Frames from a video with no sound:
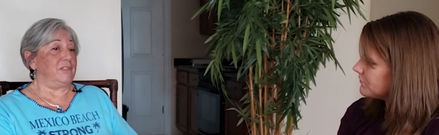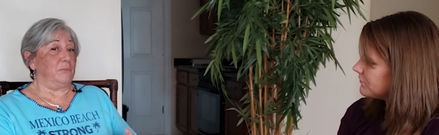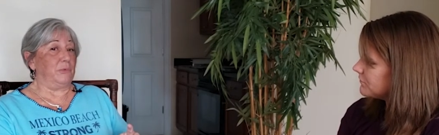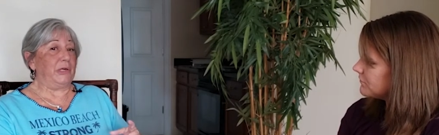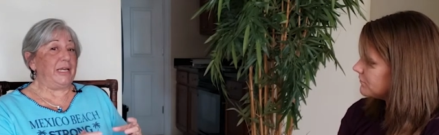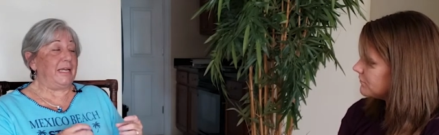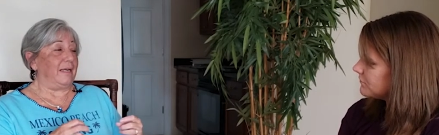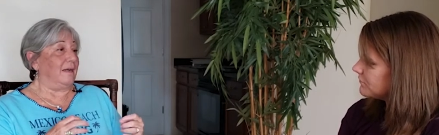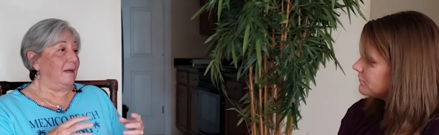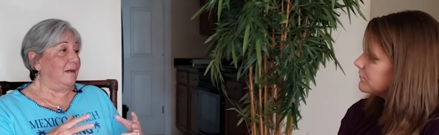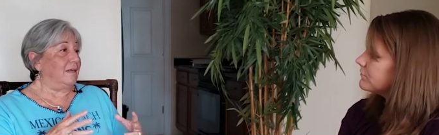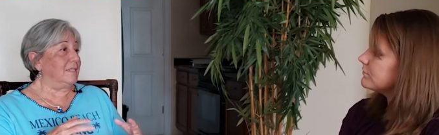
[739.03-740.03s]
Speaker 1: debris and
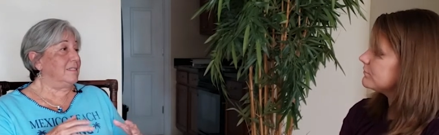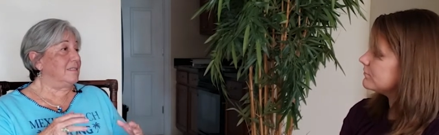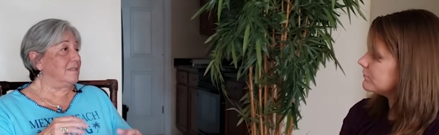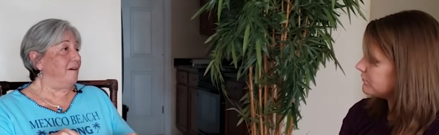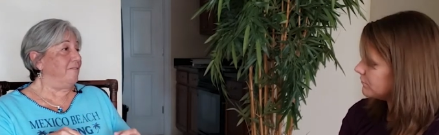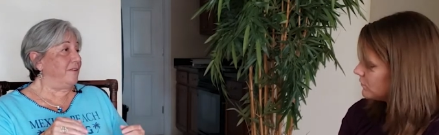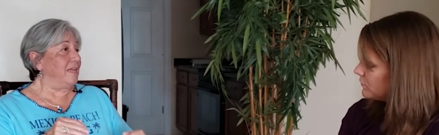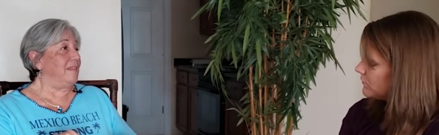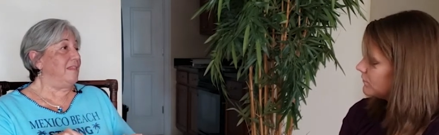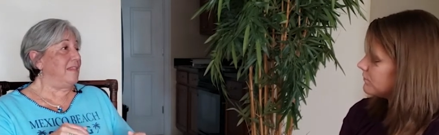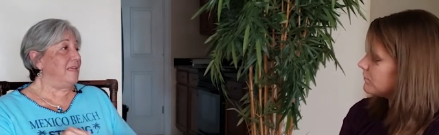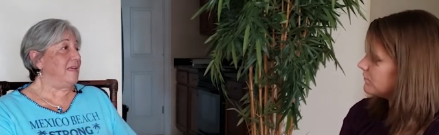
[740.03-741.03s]
gunk and stuff
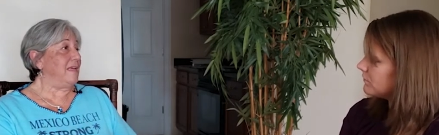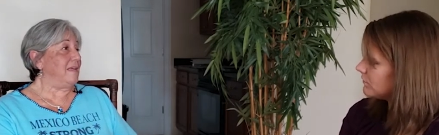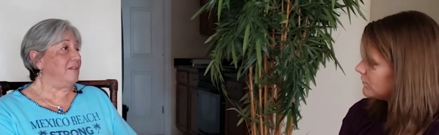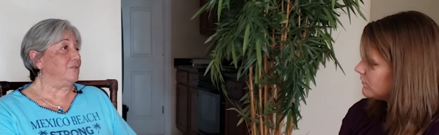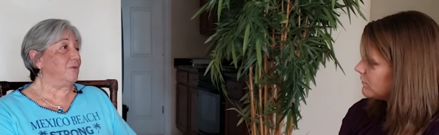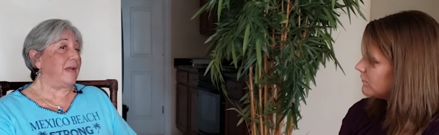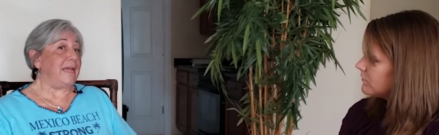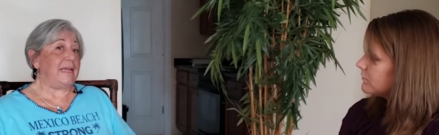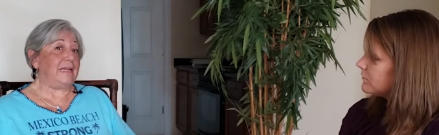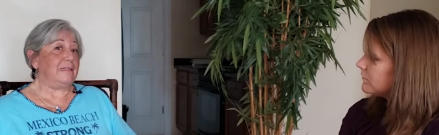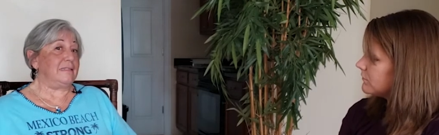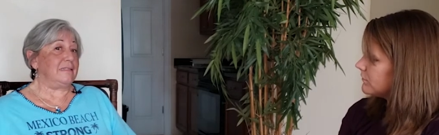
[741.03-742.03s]
in the
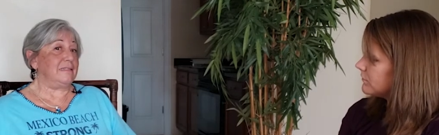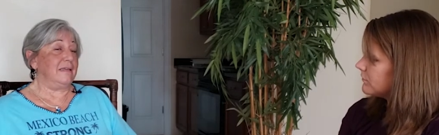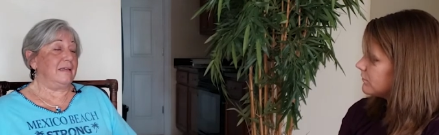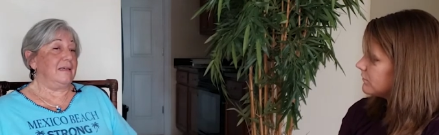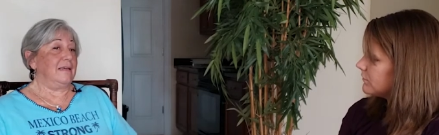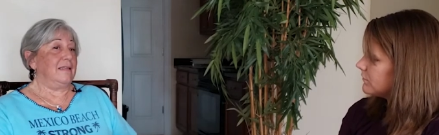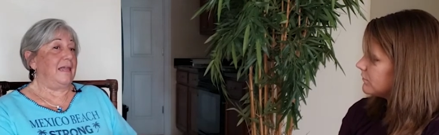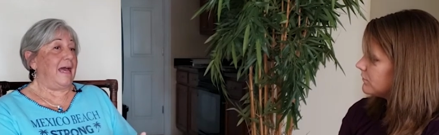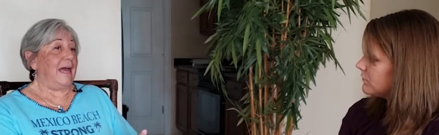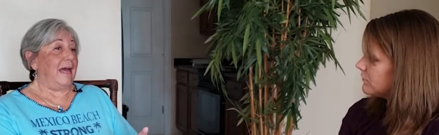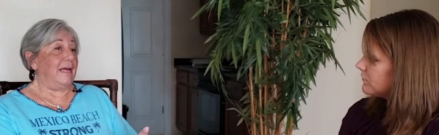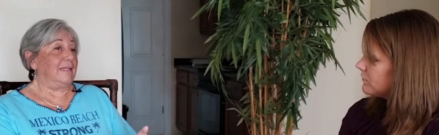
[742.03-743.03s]
drains
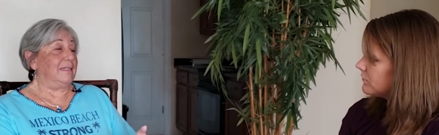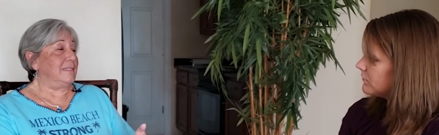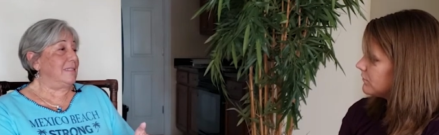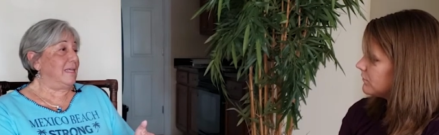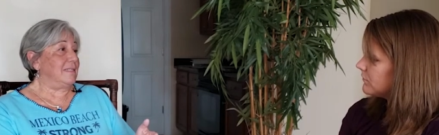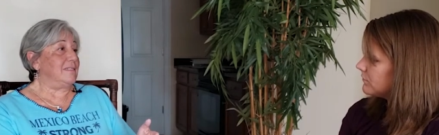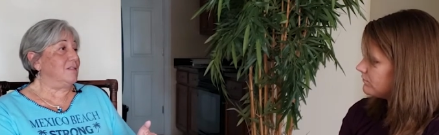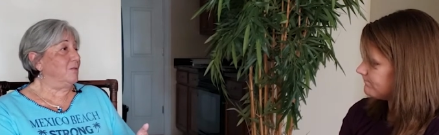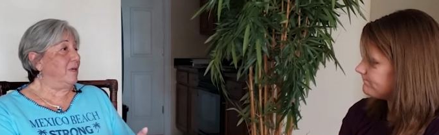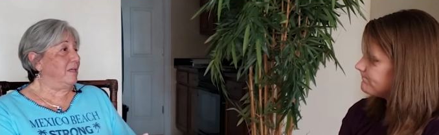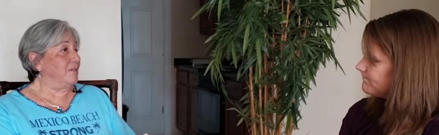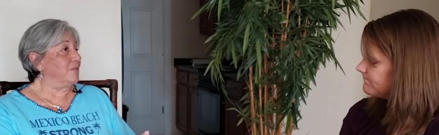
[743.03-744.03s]
that it, they still
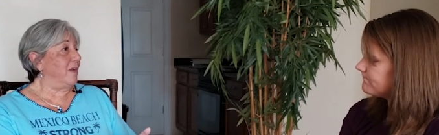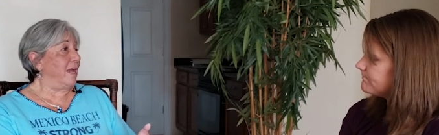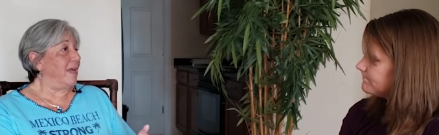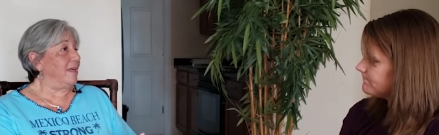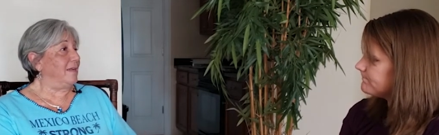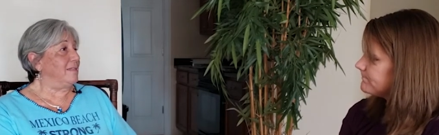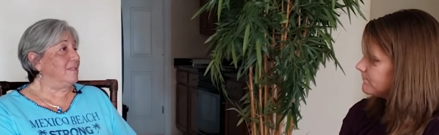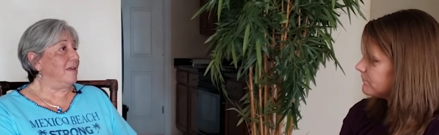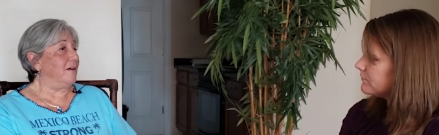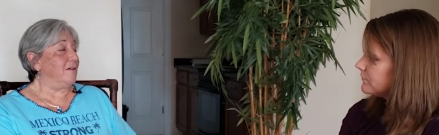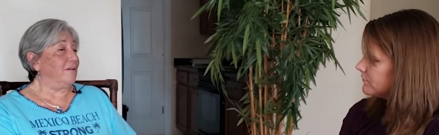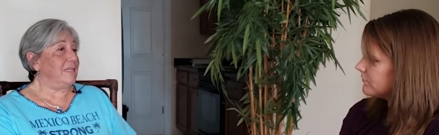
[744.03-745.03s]
wouldn't drain.
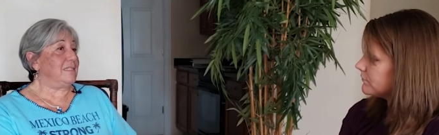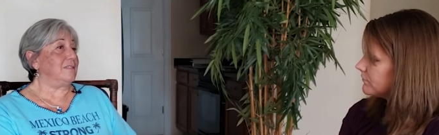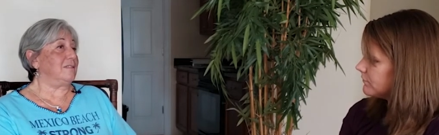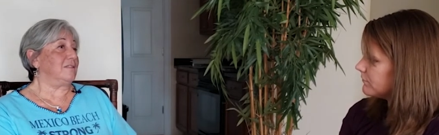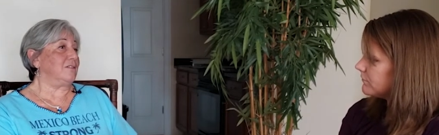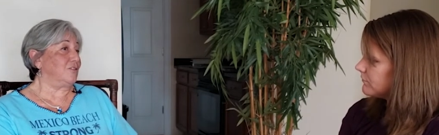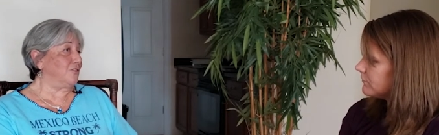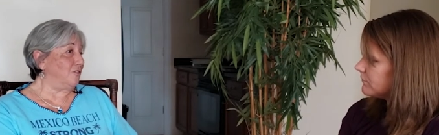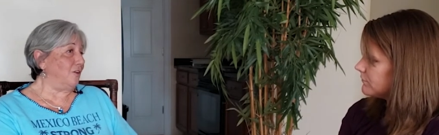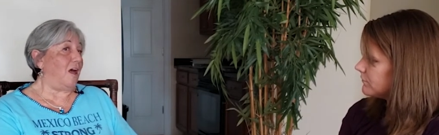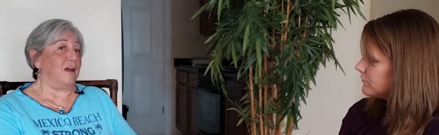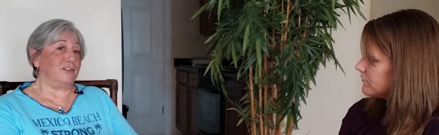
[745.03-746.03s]
So he
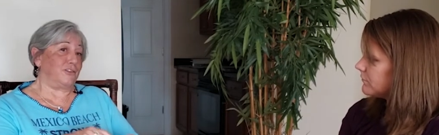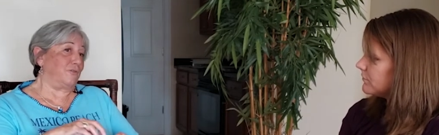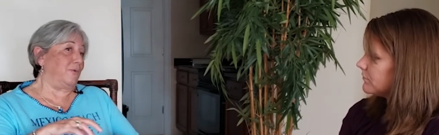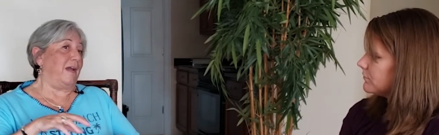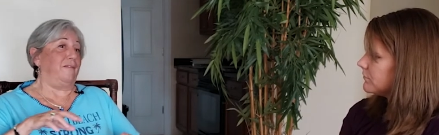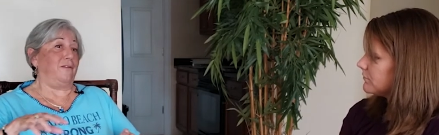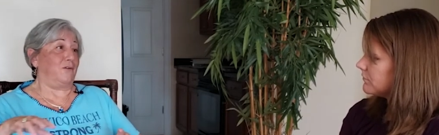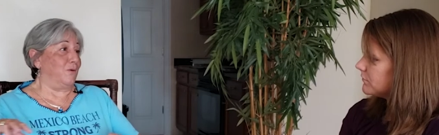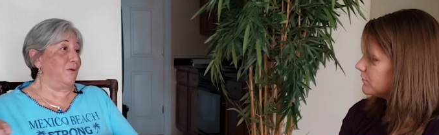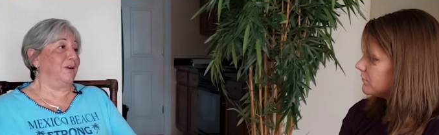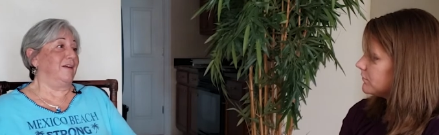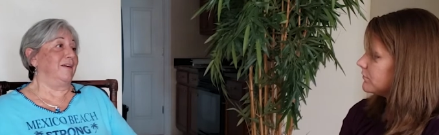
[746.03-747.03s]
sloshed around the
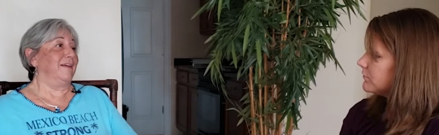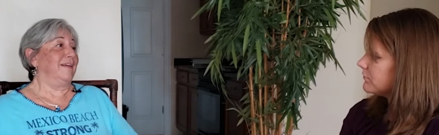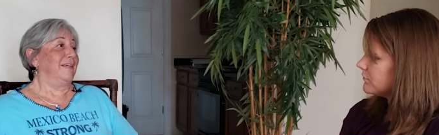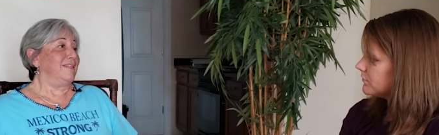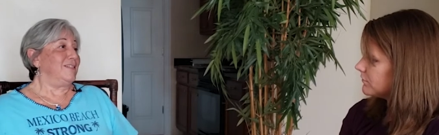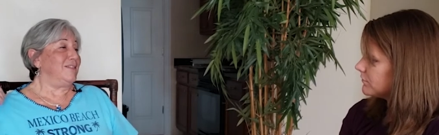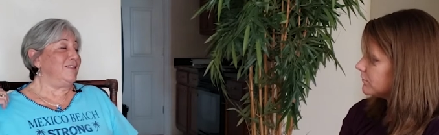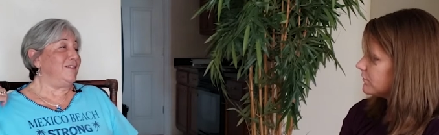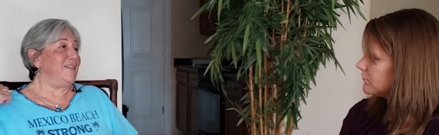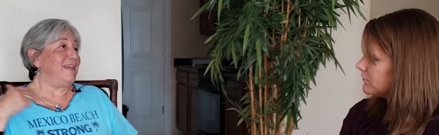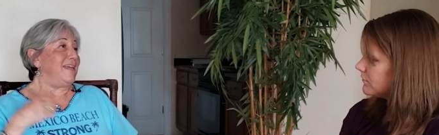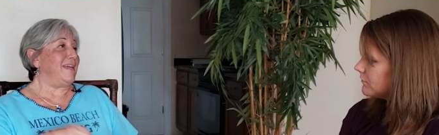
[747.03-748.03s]
corner to
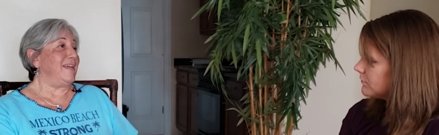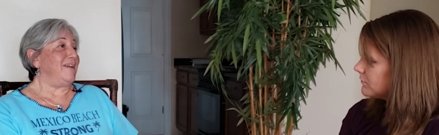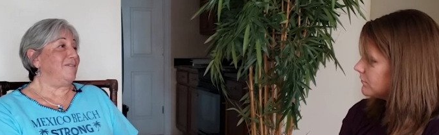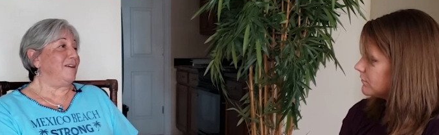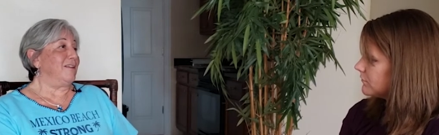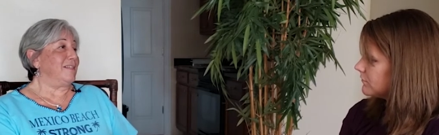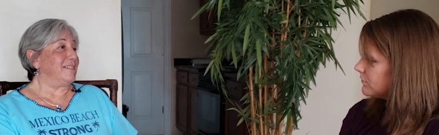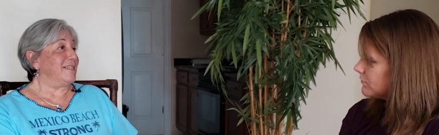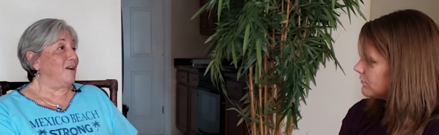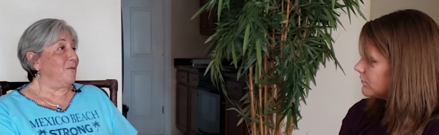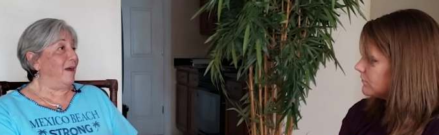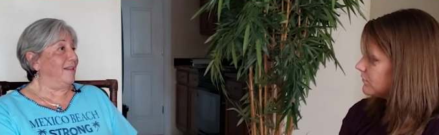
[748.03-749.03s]
the where the
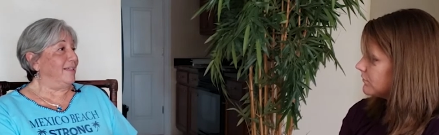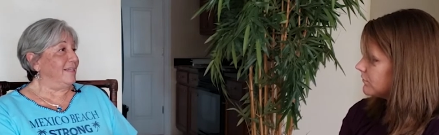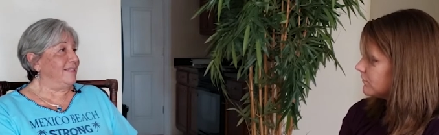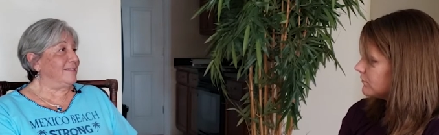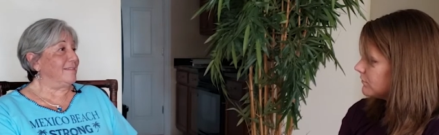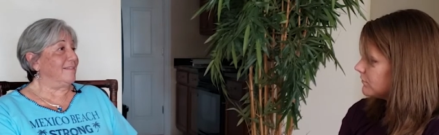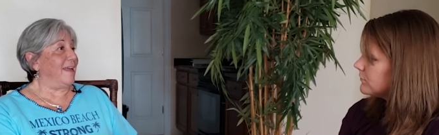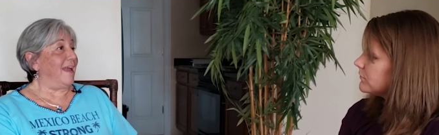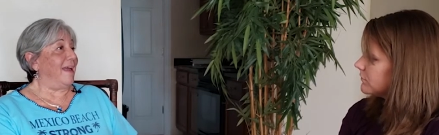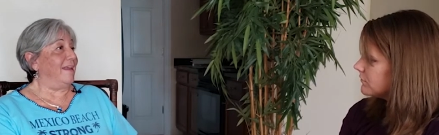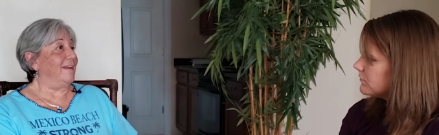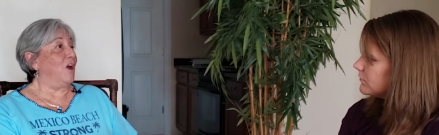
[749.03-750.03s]
stairwell is
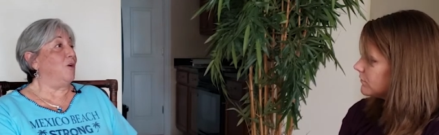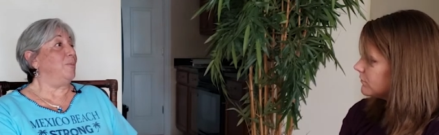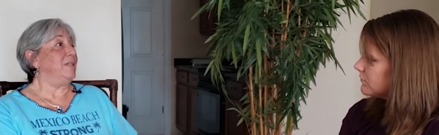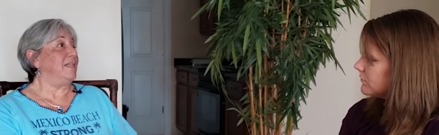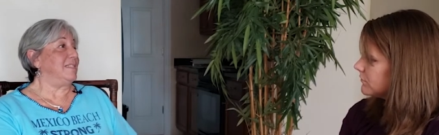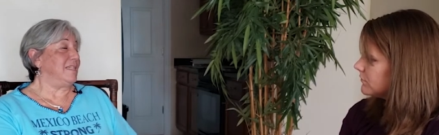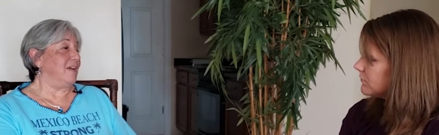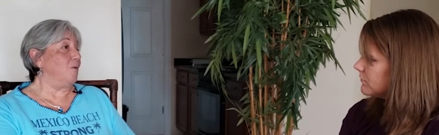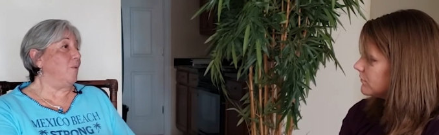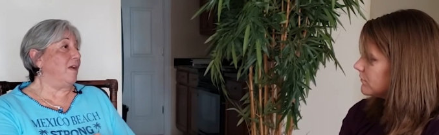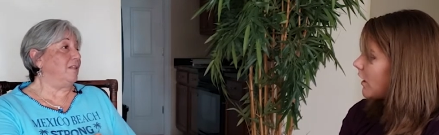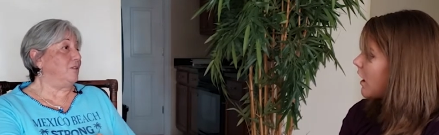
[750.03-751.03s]
and opened the
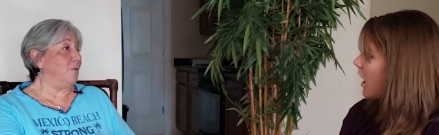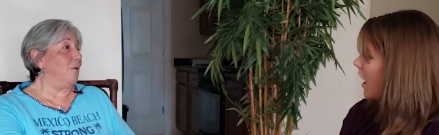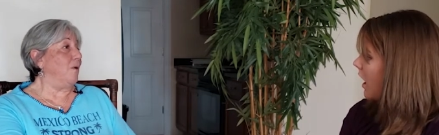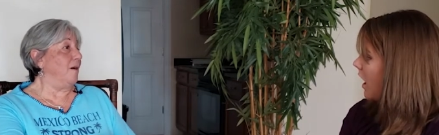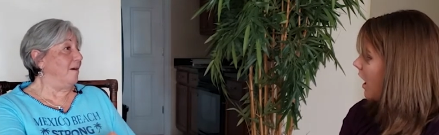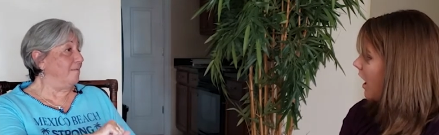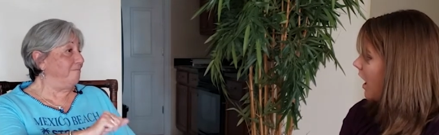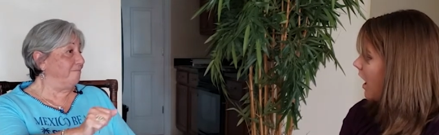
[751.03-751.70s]
stairwell door,